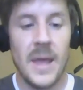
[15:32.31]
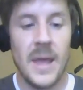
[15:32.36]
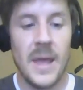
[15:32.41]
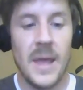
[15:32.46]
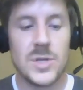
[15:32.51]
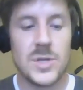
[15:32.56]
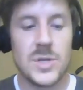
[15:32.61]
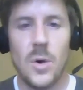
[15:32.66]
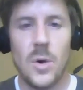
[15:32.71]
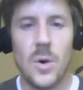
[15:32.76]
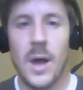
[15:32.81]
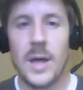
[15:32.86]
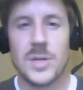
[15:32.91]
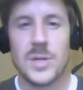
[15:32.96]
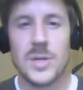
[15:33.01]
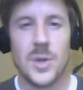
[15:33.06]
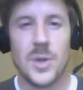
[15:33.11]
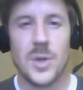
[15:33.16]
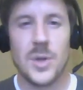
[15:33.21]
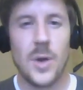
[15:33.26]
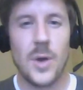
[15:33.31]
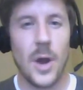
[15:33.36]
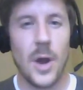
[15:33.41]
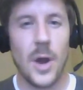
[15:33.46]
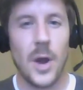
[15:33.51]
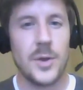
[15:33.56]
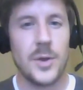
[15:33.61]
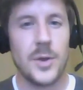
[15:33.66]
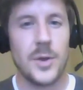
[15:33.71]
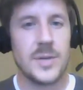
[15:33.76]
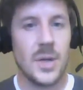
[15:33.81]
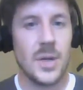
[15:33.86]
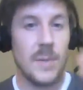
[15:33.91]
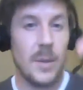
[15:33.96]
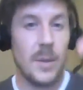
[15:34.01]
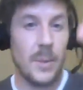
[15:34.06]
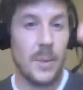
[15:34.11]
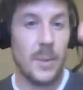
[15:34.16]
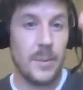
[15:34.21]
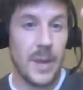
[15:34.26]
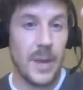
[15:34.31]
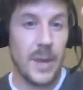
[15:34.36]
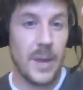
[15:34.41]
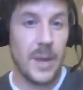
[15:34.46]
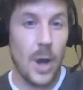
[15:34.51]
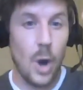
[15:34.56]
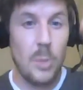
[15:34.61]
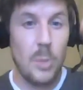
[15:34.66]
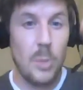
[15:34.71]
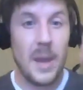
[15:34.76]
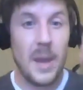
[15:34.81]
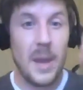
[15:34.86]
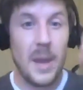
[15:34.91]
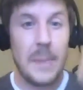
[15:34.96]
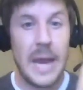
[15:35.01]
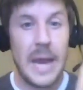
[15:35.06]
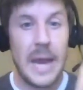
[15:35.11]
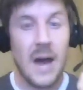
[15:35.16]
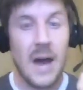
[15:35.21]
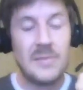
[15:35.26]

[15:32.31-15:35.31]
So, so are you telling me when we open up an